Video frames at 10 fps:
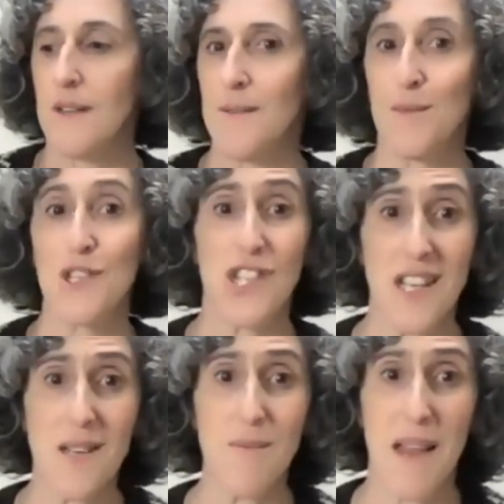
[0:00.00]

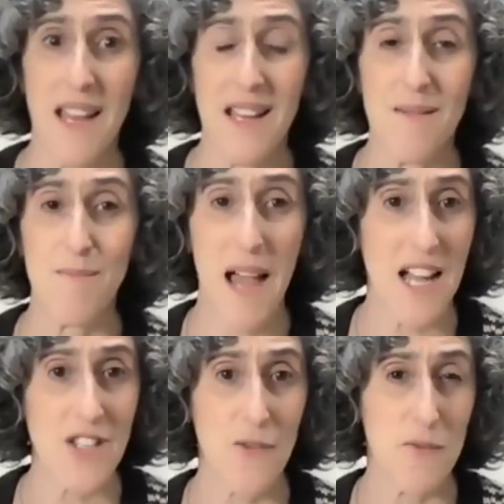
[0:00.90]
machine-made
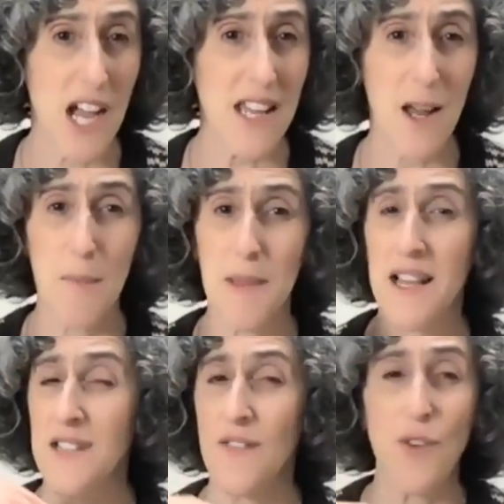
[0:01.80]
bags from China,
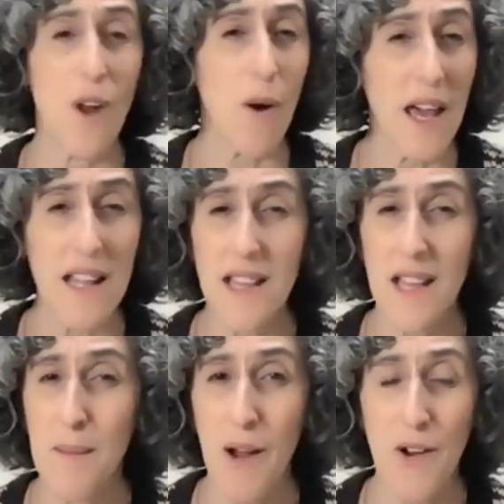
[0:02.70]
because if you know anything
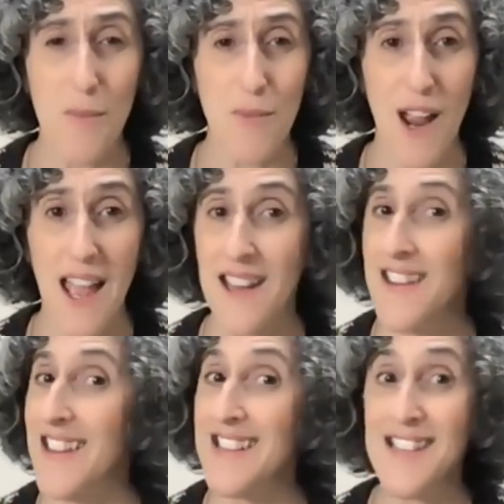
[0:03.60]
about her brand,
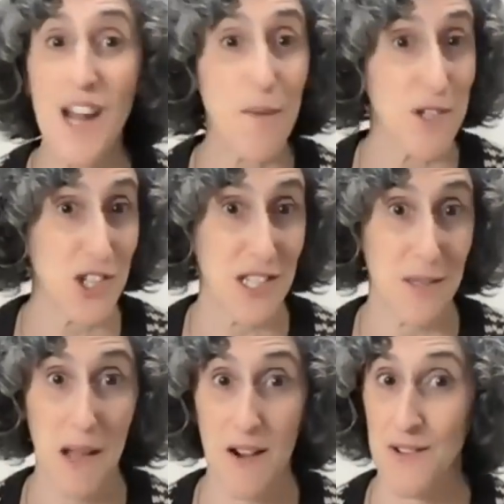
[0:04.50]
that's not what she's
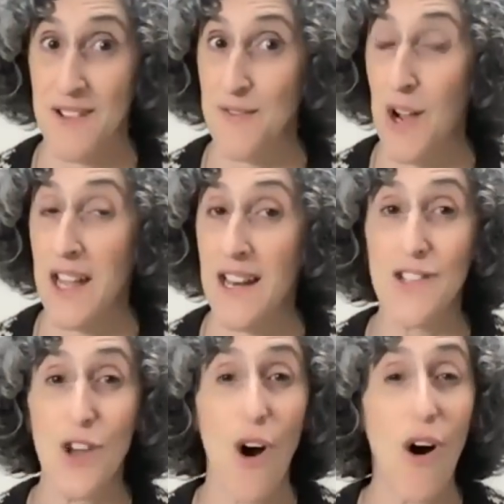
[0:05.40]
about, right?
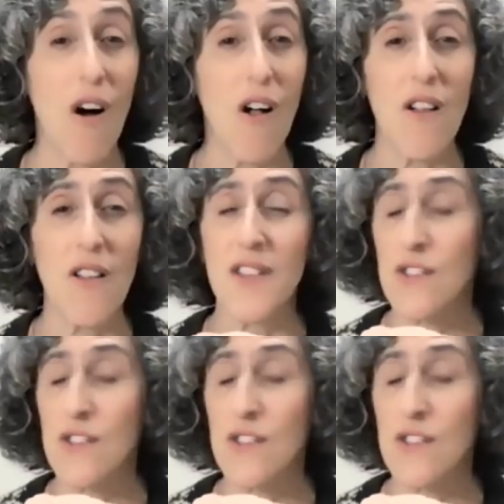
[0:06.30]
These are